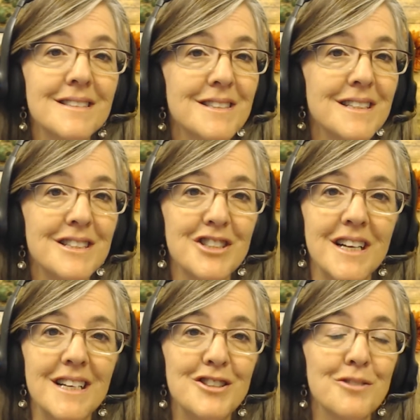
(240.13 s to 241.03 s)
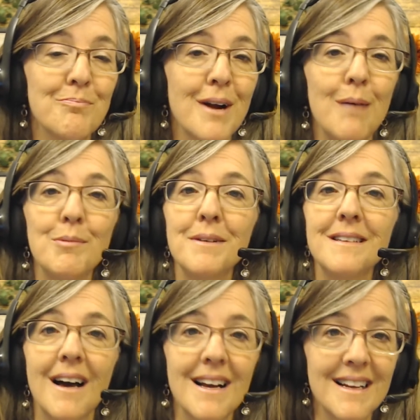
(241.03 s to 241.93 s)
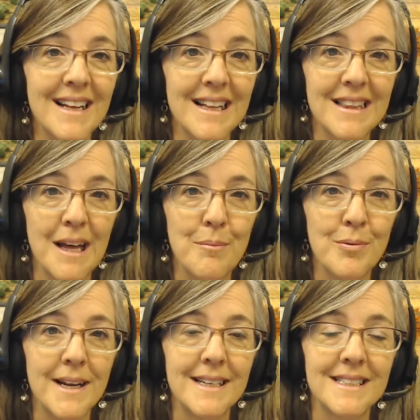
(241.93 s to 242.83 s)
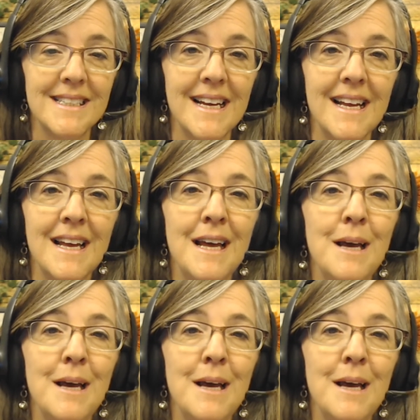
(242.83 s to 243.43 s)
going to change. You're probably not going to get that break today,